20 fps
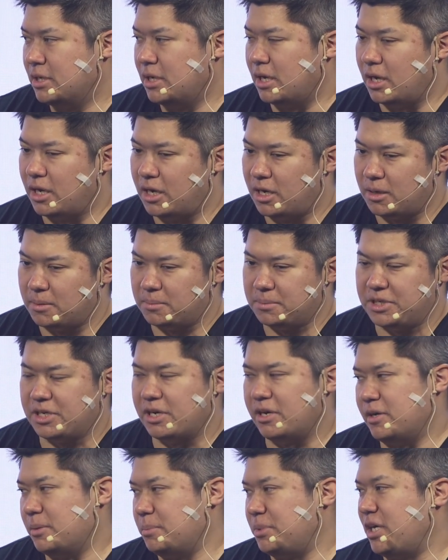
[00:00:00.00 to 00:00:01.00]

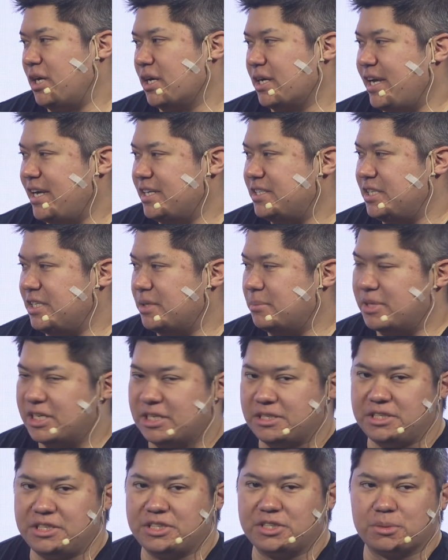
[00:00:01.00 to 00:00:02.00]
at block 18
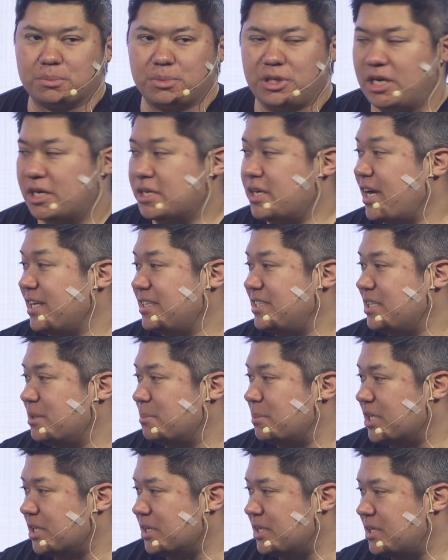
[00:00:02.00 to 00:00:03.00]
million or block 19
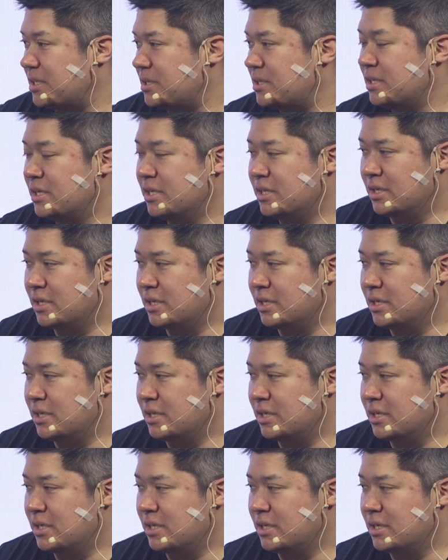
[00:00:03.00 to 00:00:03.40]
million,